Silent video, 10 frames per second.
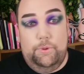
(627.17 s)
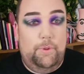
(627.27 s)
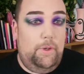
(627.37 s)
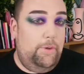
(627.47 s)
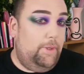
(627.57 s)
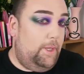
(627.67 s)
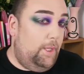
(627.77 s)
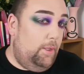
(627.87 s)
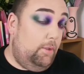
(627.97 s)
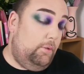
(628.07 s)
do I like
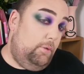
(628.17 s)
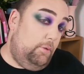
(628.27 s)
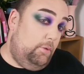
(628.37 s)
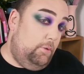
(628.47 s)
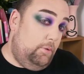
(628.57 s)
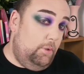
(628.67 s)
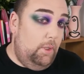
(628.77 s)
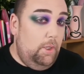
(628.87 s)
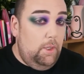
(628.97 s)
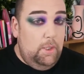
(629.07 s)
that?
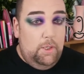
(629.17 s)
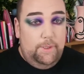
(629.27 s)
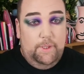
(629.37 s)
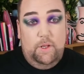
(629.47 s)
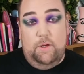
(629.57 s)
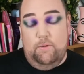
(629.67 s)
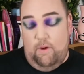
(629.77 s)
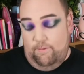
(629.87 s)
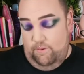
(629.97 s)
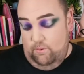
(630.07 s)
I don't know.
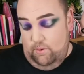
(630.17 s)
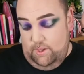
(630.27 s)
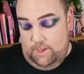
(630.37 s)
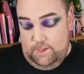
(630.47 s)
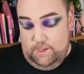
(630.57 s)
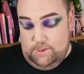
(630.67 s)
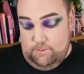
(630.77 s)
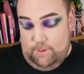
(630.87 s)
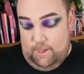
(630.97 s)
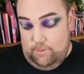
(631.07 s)
I feel like it needs
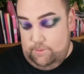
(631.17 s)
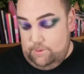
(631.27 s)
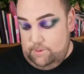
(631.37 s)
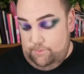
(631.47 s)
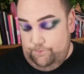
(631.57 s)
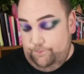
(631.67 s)
something else.